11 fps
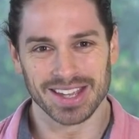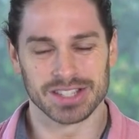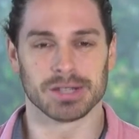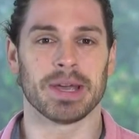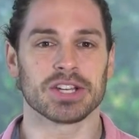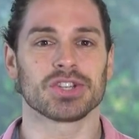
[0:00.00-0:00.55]

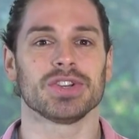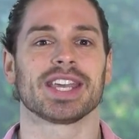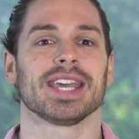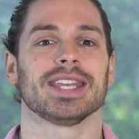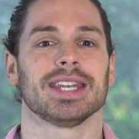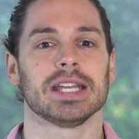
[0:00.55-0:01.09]
So make sure you
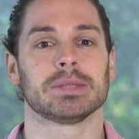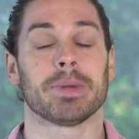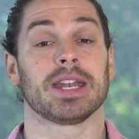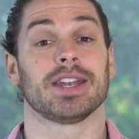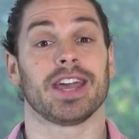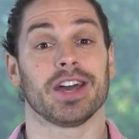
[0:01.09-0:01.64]
get your needs
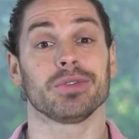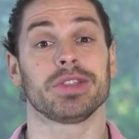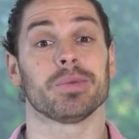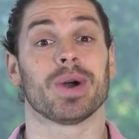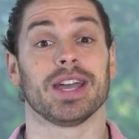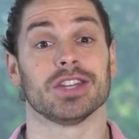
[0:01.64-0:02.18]
met in a healthy
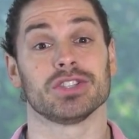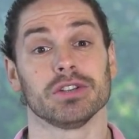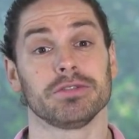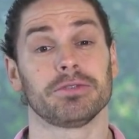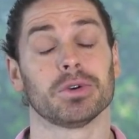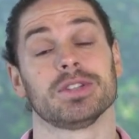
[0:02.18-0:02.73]
way and
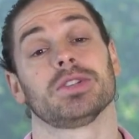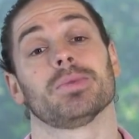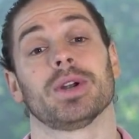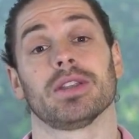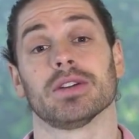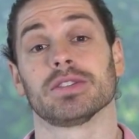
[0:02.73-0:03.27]
don't fall into
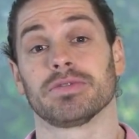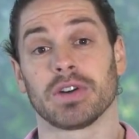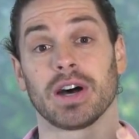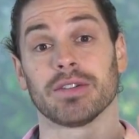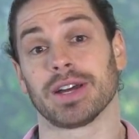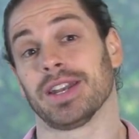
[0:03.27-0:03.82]
one of those
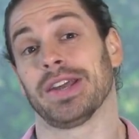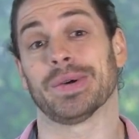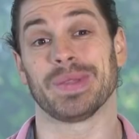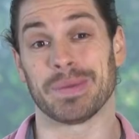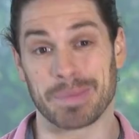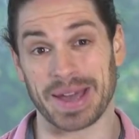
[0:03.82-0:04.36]
five
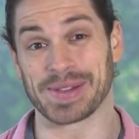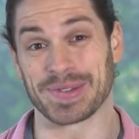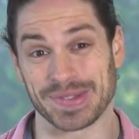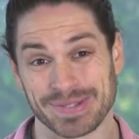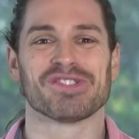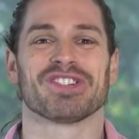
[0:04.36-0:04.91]
unhealthy
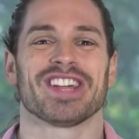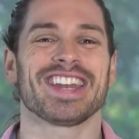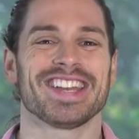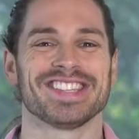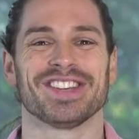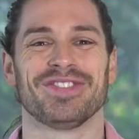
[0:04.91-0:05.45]
patterns. Well, that
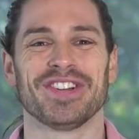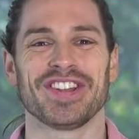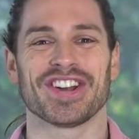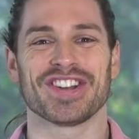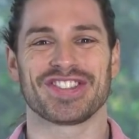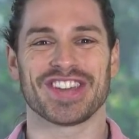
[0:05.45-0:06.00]
is the
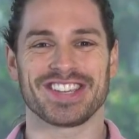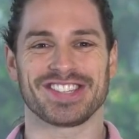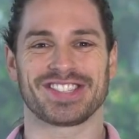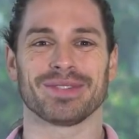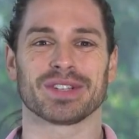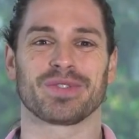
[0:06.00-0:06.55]
video. Thank you
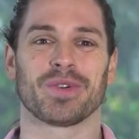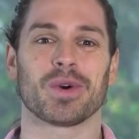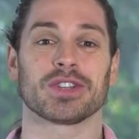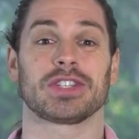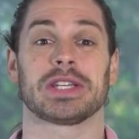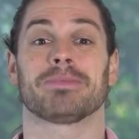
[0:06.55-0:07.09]
so much for
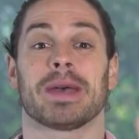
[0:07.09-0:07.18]
watching.